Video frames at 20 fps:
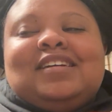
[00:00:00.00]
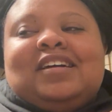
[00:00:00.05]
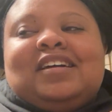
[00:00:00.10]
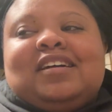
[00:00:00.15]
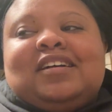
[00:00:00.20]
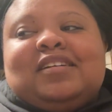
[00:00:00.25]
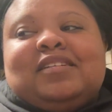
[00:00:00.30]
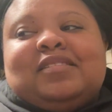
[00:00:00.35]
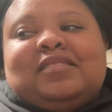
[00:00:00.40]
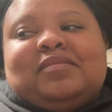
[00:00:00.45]

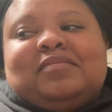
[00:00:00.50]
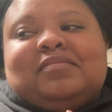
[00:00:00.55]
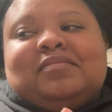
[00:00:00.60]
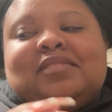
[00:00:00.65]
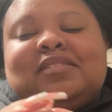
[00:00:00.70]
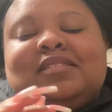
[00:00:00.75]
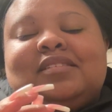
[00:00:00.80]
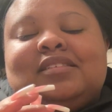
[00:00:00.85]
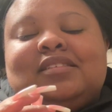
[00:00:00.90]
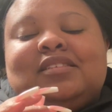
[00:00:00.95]
um
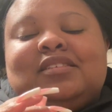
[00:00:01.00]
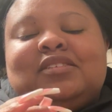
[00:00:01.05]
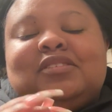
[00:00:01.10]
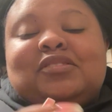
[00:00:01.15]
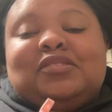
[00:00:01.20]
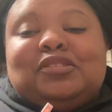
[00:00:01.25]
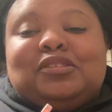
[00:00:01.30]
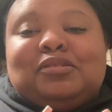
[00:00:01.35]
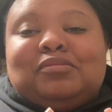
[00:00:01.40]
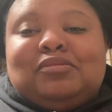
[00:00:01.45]

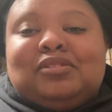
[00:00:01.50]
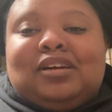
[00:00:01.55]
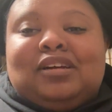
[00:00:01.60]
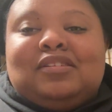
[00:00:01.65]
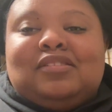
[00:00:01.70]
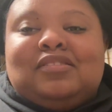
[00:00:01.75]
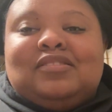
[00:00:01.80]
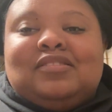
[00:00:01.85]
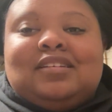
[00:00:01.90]
YouTube channel.